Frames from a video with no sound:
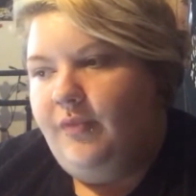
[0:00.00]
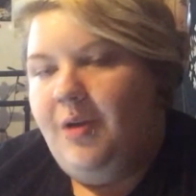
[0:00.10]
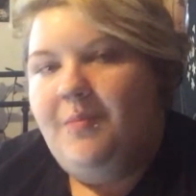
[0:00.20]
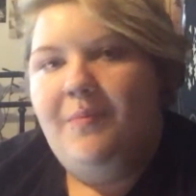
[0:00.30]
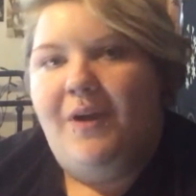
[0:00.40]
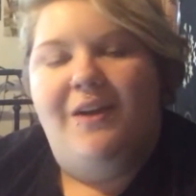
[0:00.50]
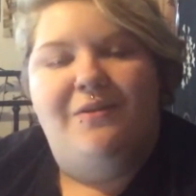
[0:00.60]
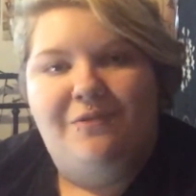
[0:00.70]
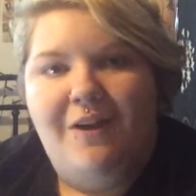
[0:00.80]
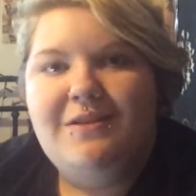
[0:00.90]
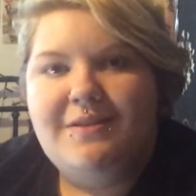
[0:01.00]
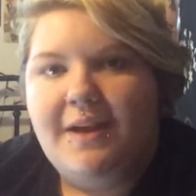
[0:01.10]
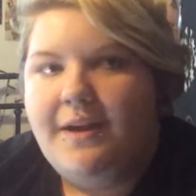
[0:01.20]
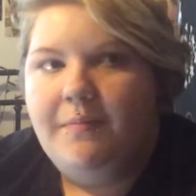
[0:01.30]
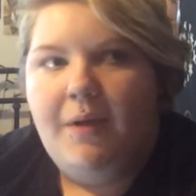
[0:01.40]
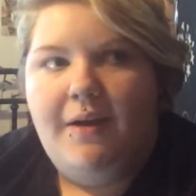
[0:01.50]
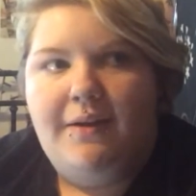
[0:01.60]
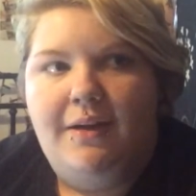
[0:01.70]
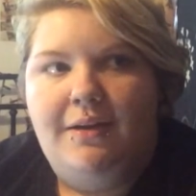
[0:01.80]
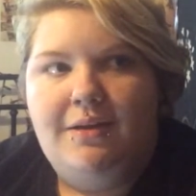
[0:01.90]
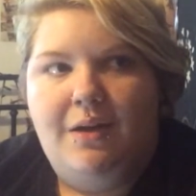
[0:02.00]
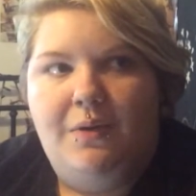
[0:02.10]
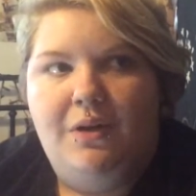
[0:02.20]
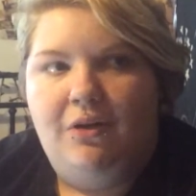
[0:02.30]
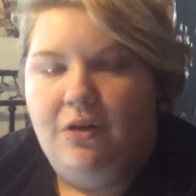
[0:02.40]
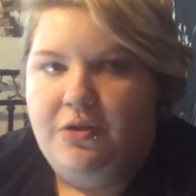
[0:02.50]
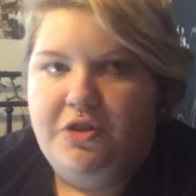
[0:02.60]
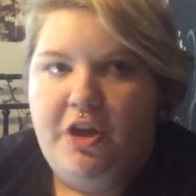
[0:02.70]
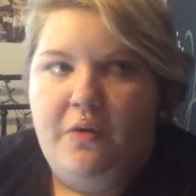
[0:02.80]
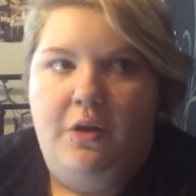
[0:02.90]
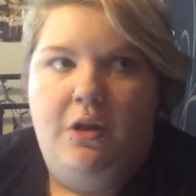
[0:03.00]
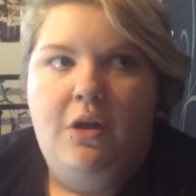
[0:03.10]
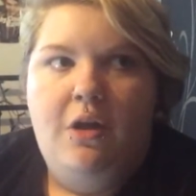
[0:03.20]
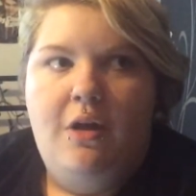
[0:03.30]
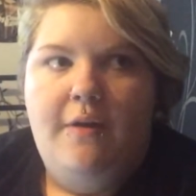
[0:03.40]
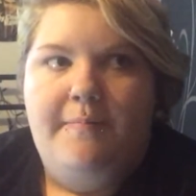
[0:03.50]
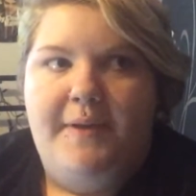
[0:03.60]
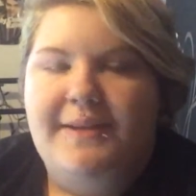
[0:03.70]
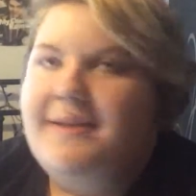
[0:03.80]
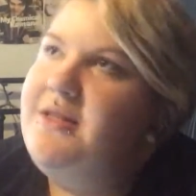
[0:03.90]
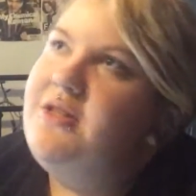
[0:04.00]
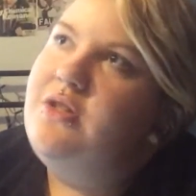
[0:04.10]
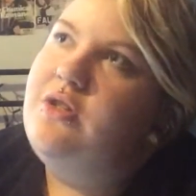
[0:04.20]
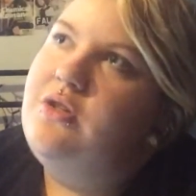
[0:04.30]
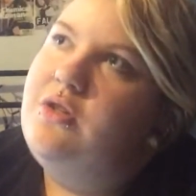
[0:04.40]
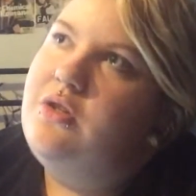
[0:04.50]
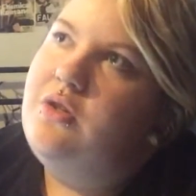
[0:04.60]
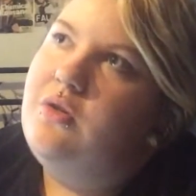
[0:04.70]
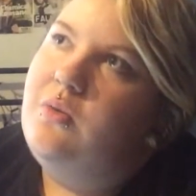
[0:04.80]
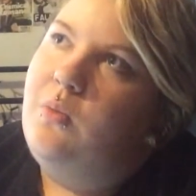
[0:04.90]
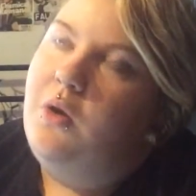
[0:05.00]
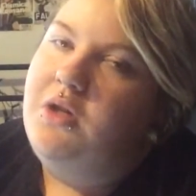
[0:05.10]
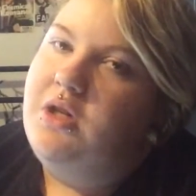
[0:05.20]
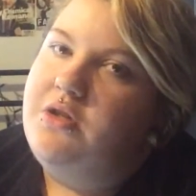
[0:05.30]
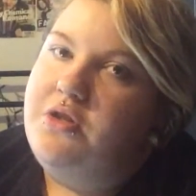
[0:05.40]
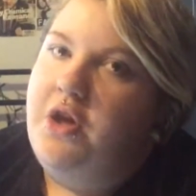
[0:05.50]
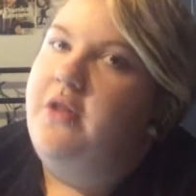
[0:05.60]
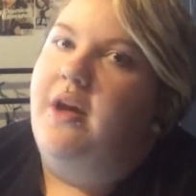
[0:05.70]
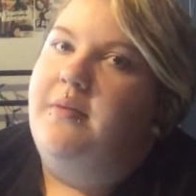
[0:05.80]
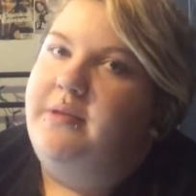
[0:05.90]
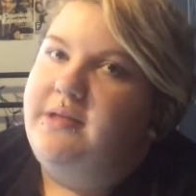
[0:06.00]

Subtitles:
remember I had a friend staying at mine, and I went and got in the shower because I didn't want her to know that I'd been